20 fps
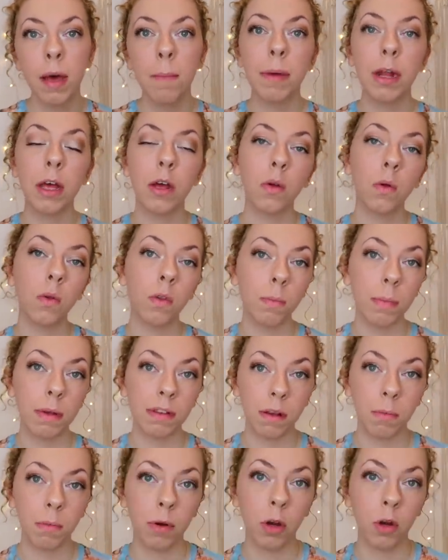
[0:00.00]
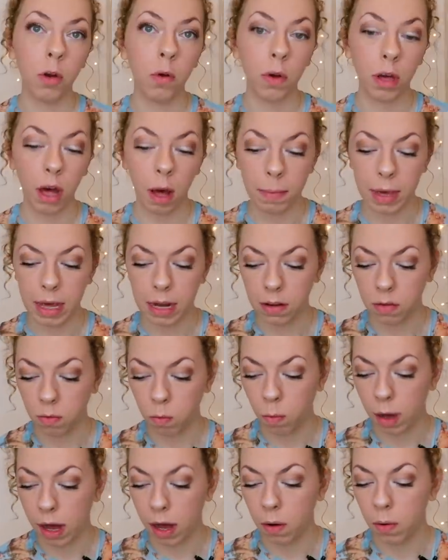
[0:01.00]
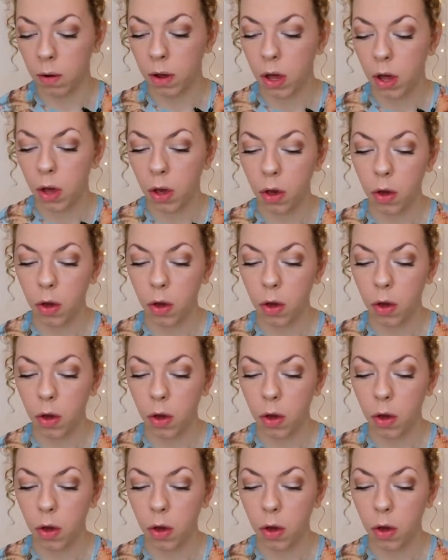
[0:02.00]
but it could also be someone new coming in as well